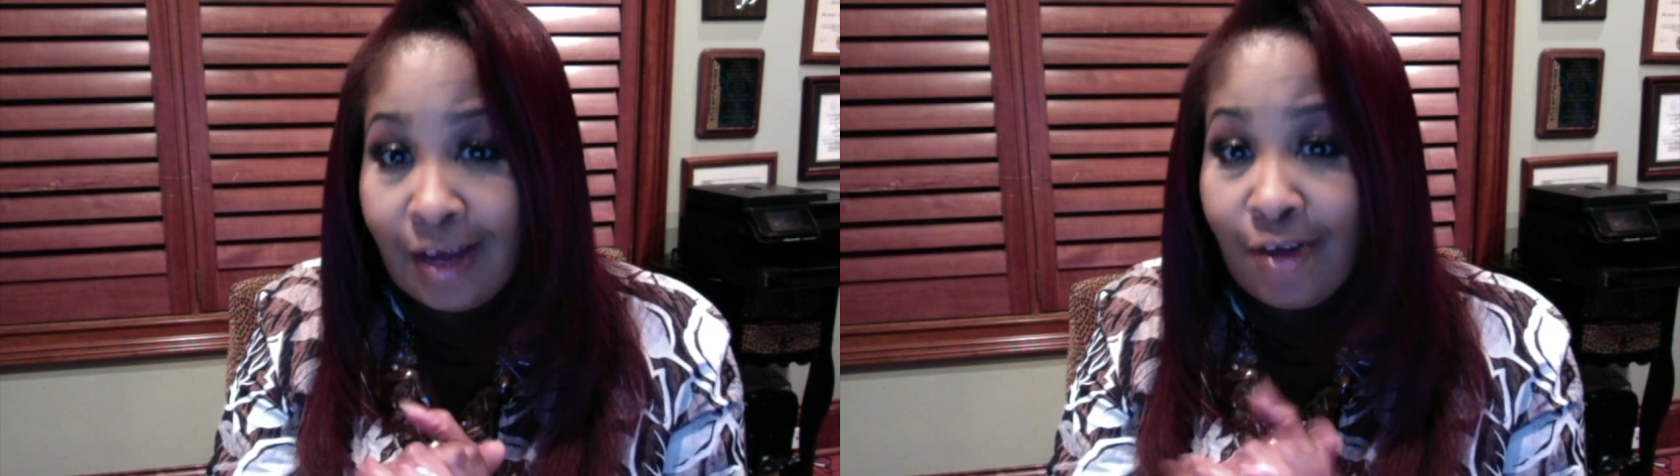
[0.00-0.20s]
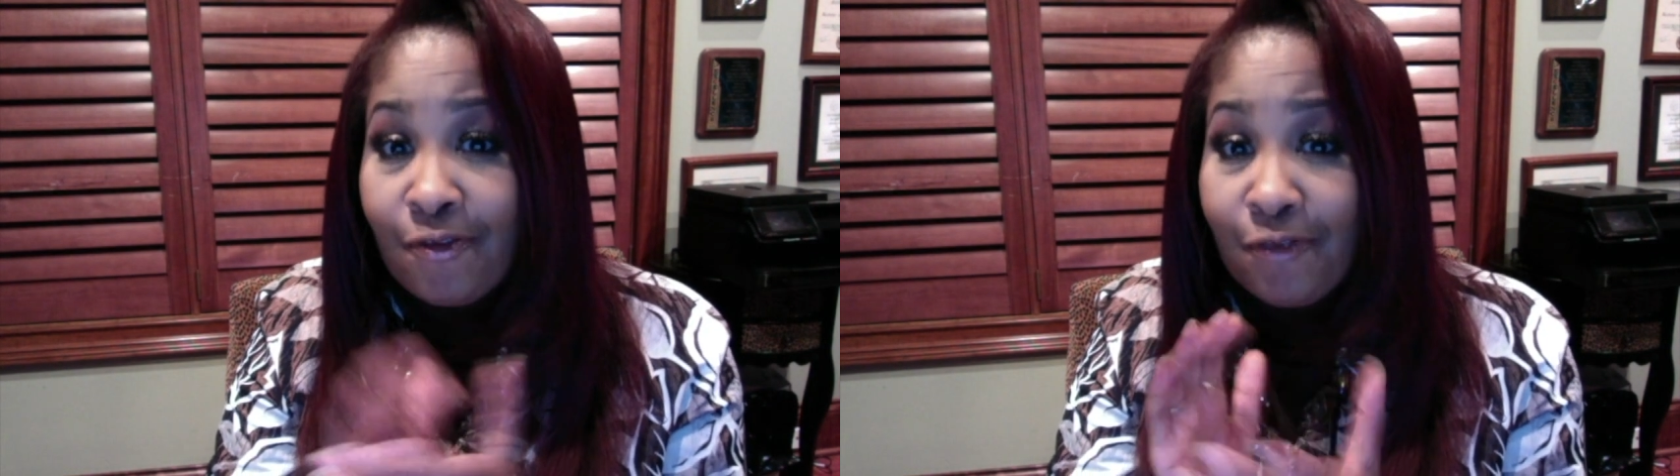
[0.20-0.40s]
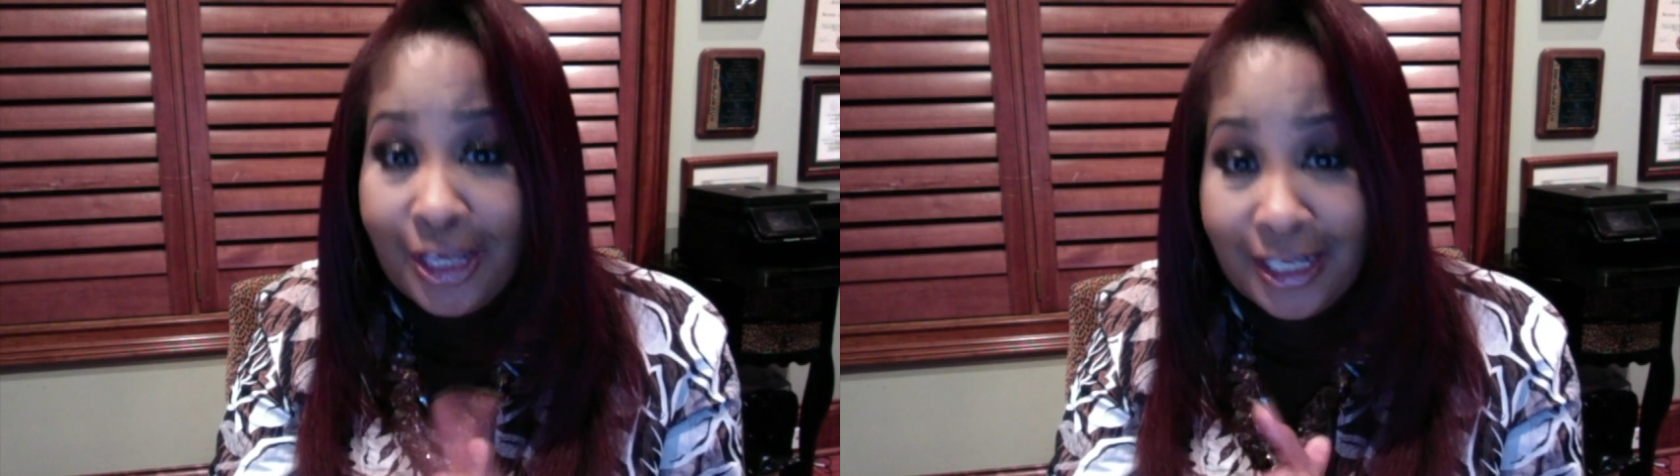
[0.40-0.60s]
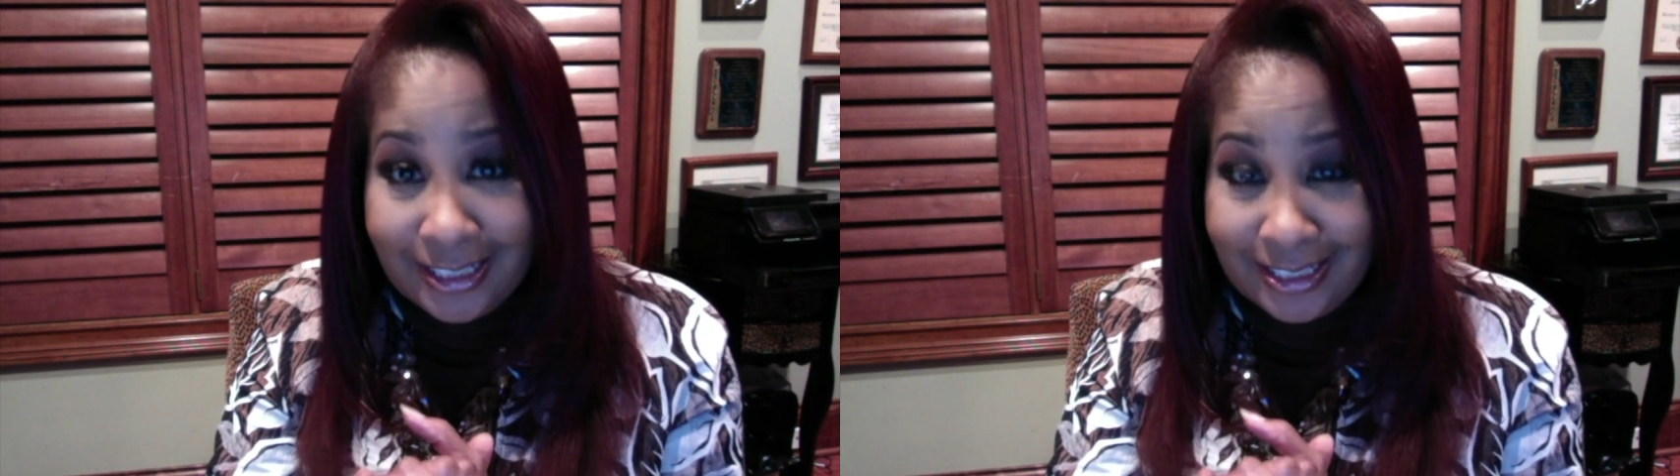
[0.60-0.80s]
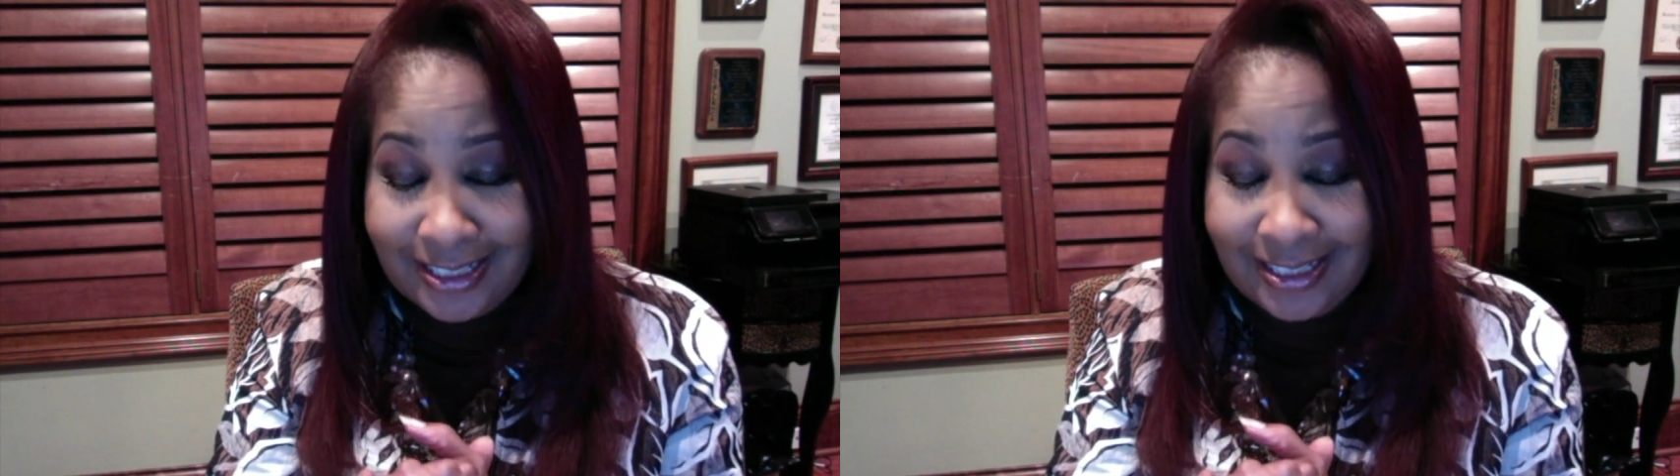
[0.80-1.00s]

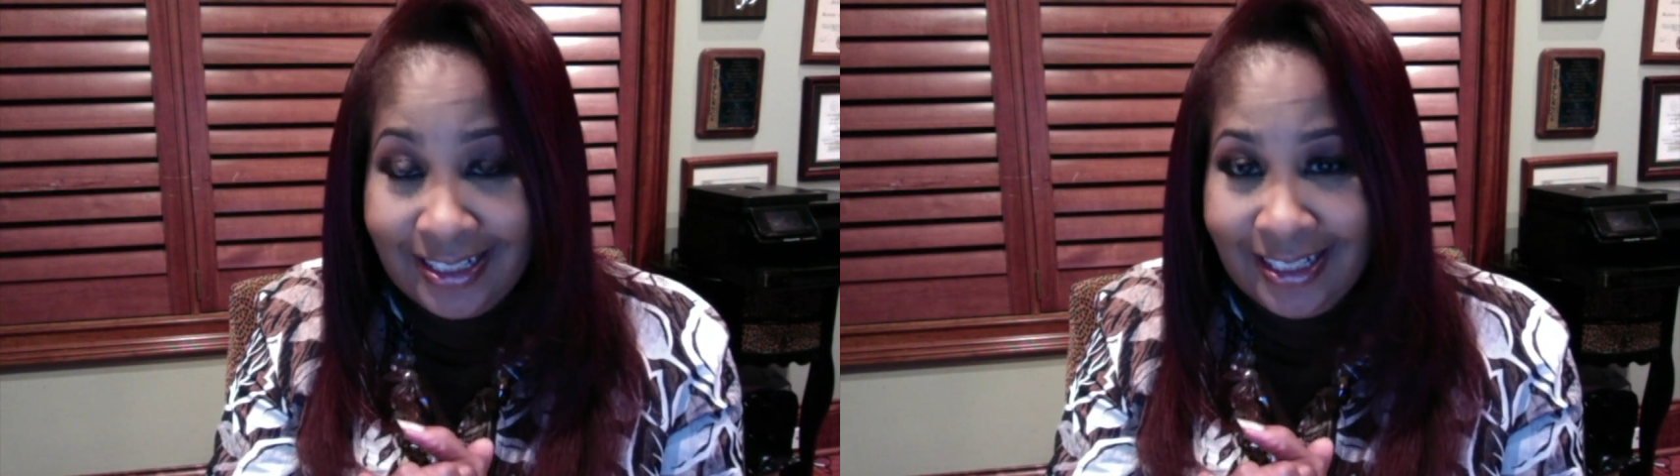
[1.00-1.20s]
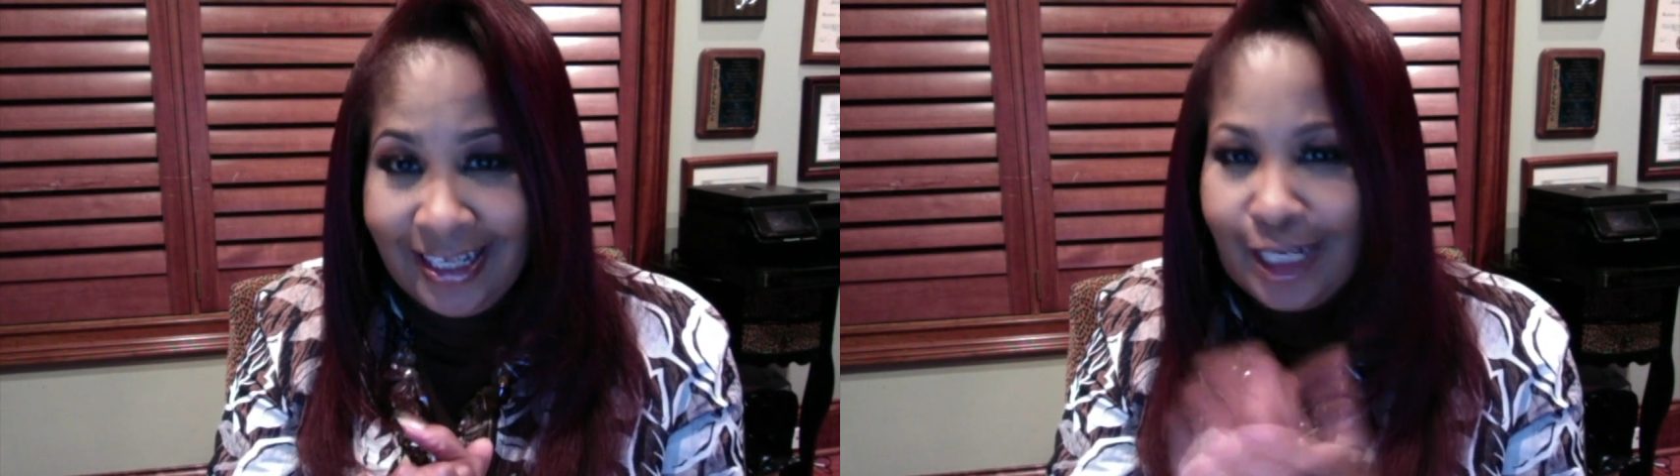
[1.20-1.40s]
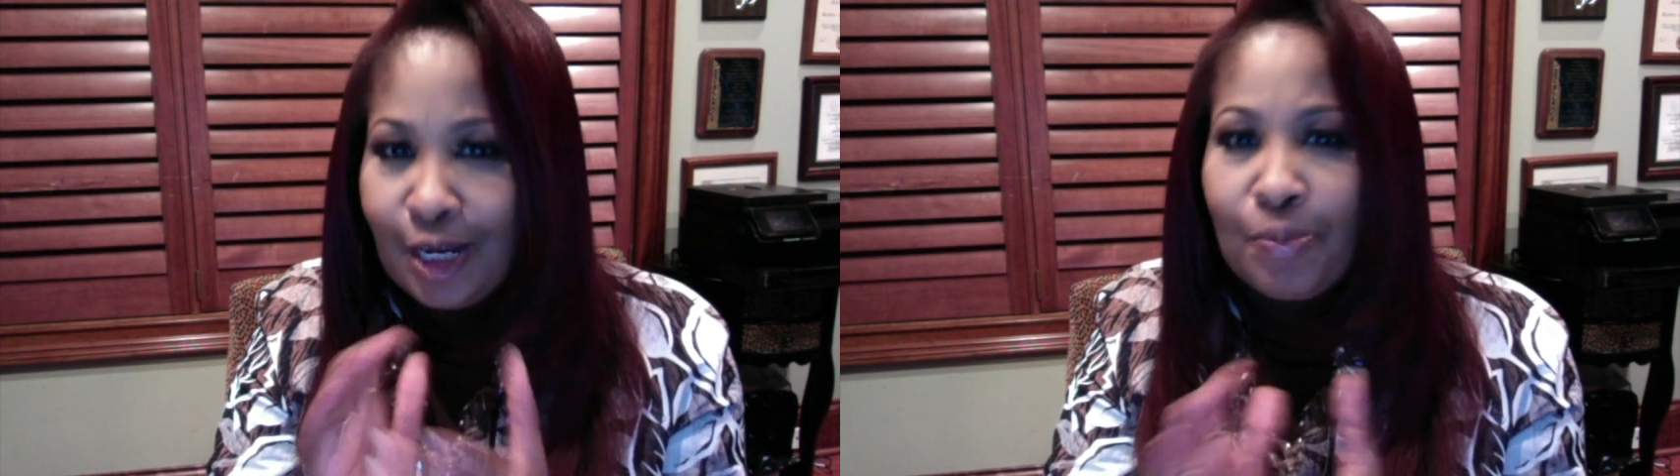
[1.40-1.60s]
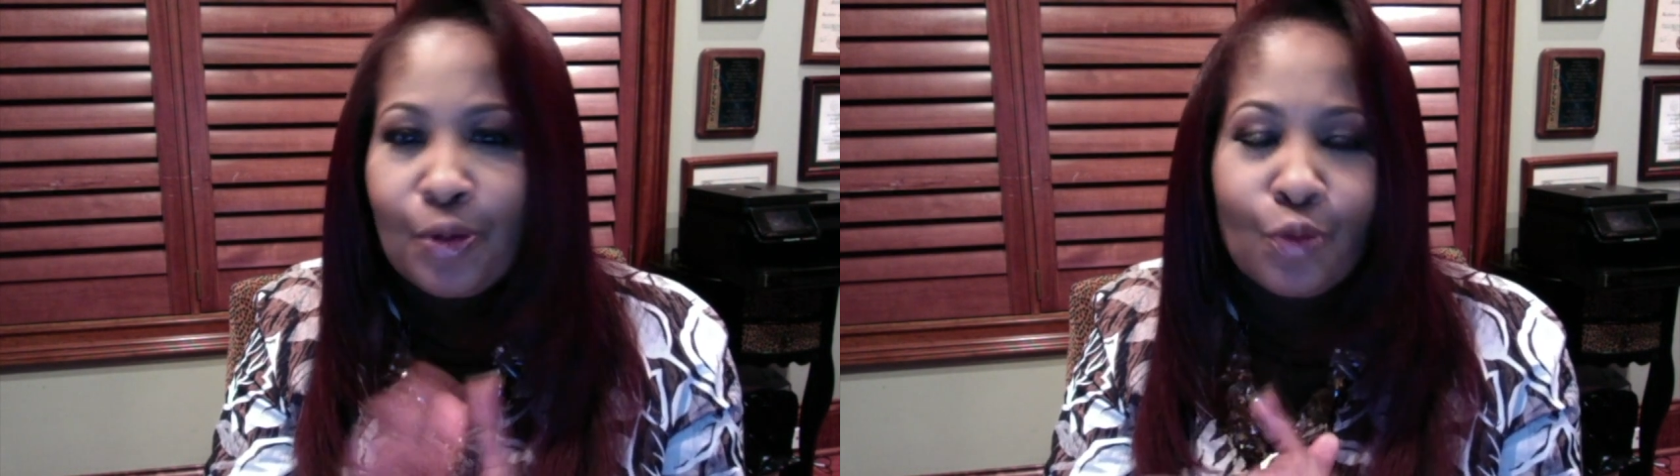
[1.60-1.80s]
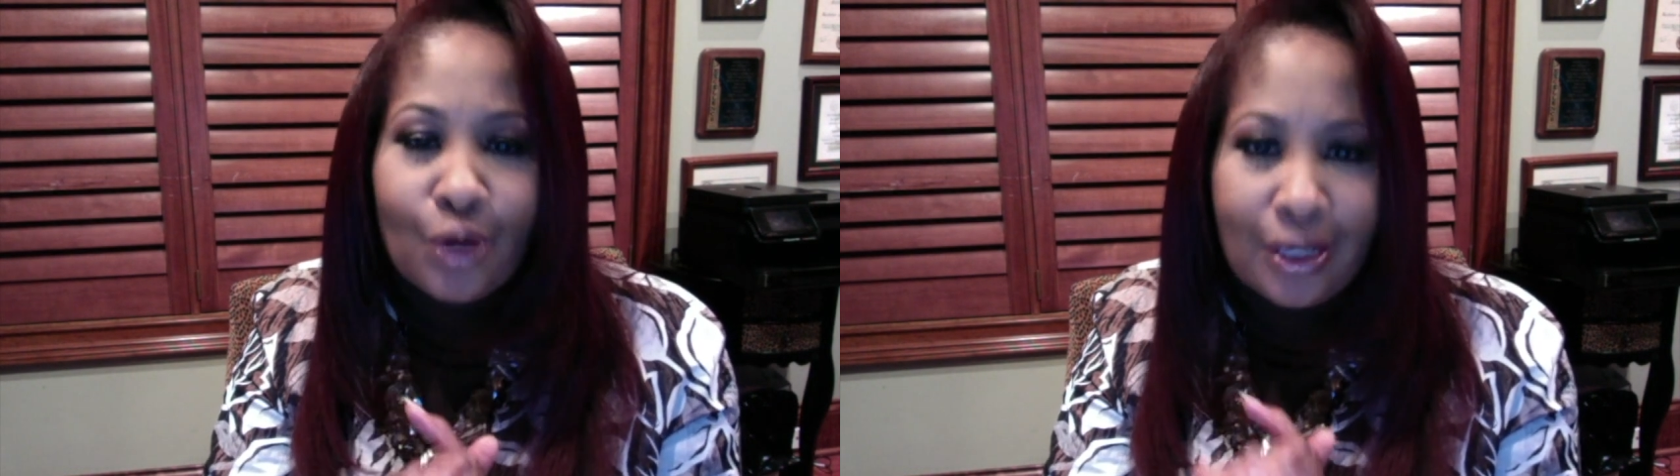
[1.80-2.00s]
finished and up
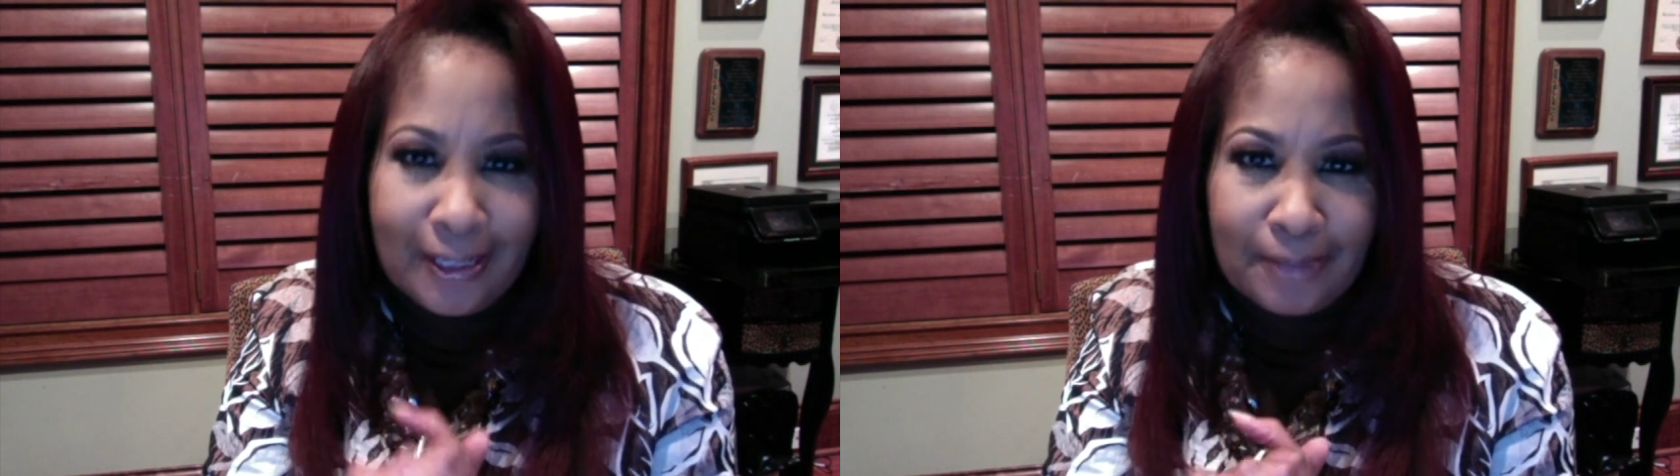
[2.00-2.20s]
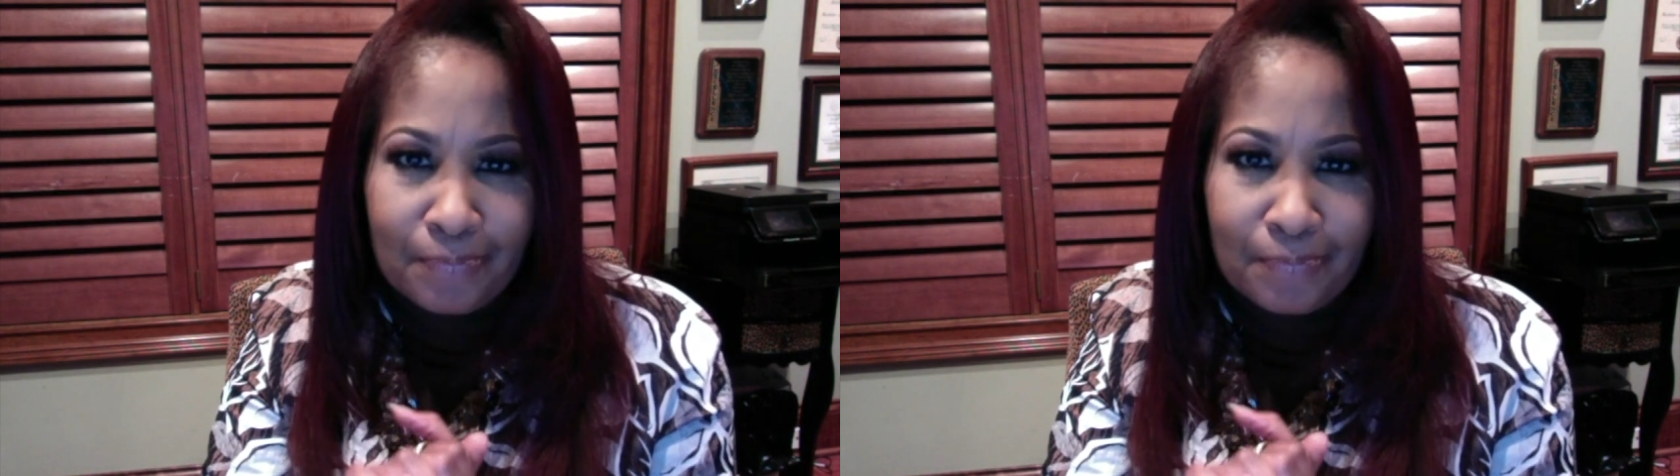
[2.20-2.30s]
and running